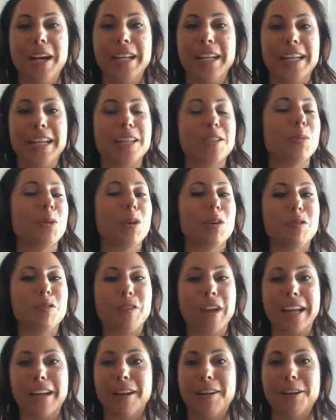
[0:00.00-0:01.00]
thing we want
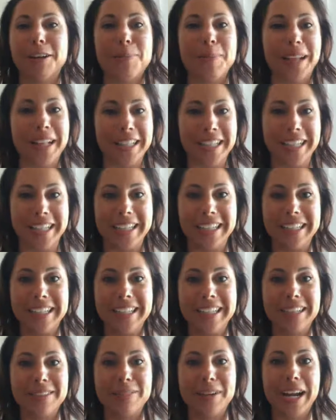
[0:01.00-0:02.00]
is more fat on our
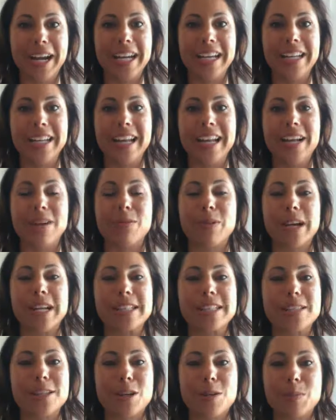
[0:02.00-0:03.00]
belly, right? And it
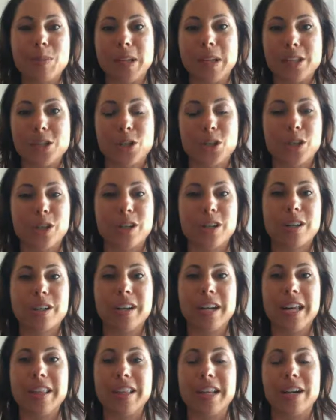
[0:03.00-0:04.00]
raises our blood sugar,
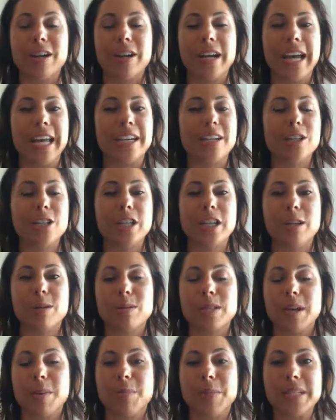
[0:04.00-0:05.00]
and then our energy
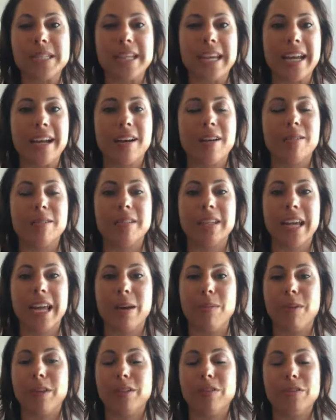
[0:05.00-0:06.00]
goes up and down,
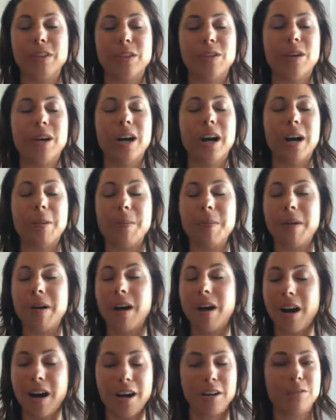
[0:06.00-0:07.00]
and we feel
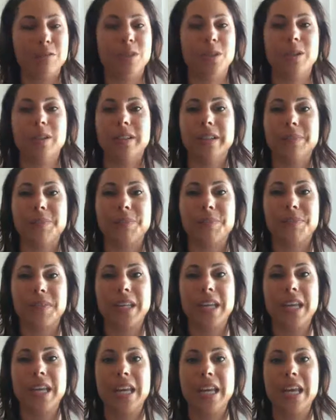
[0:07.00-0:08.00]
awful.
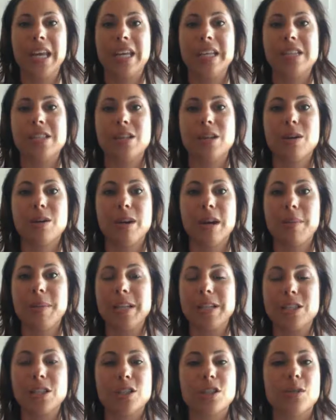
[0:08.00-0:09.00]
So, I
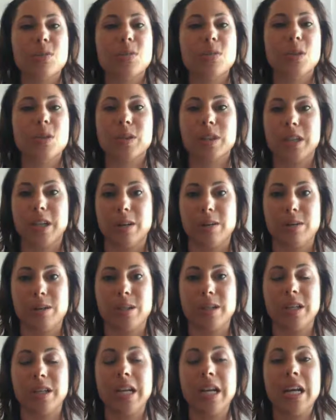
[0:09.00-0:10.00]
mean, it's just a roller
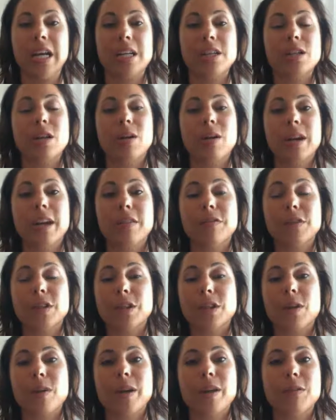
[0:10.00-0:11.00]
coaster. So if they're
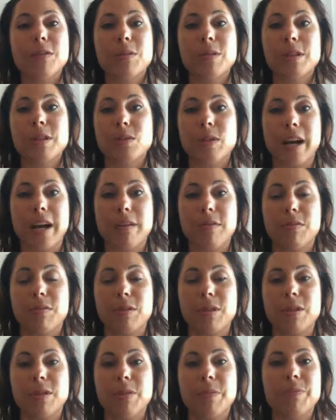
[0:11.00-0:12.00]
going through the
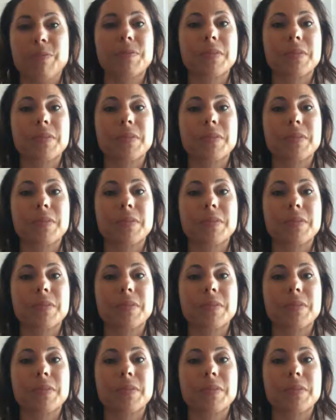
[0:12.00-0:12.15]
drive-through,